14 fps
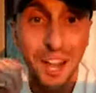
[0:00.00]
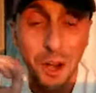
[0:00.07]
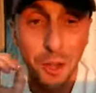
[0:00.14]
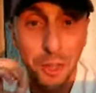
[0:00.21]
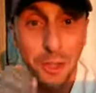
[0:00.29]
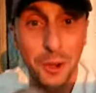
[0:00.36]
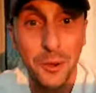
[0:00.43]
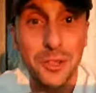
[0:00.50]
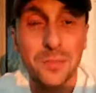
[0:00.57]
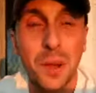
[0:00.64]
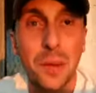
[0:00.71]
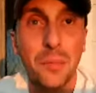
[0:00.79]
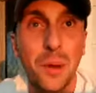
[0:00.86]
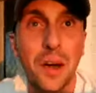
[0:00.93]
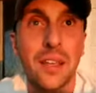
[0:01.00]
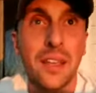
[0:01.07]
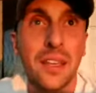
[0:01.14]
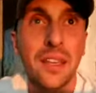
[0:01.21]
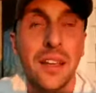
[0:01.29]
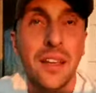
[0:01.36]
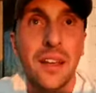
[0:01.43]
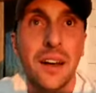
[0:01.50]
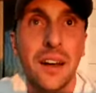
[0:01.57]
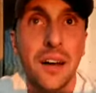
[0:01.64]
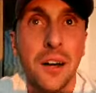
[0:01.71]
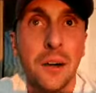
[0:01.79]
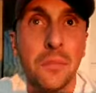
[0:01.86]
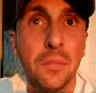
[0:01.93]
although he's my buddy,
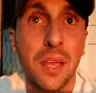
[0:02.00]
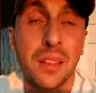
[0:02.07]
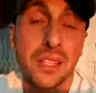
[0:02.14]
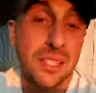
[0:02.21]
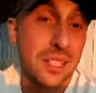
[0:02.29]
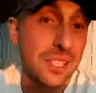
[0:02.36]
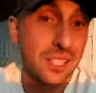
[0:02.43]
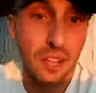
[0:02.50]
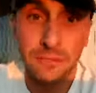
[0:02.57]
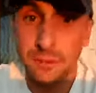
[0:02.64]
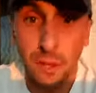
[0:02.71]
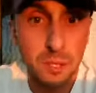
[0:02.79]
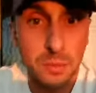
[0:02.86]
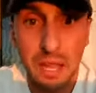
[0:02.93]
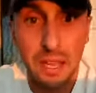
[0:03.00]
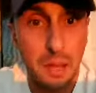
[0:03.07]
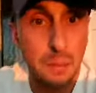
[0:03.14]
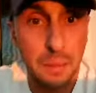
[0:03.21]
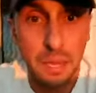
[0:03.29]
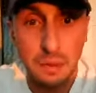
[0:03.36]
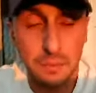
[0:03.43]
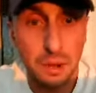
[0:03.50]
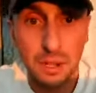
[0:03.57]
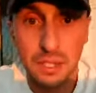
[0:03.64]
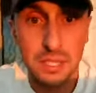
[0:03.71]
um, and listen, this all falls back on me, right?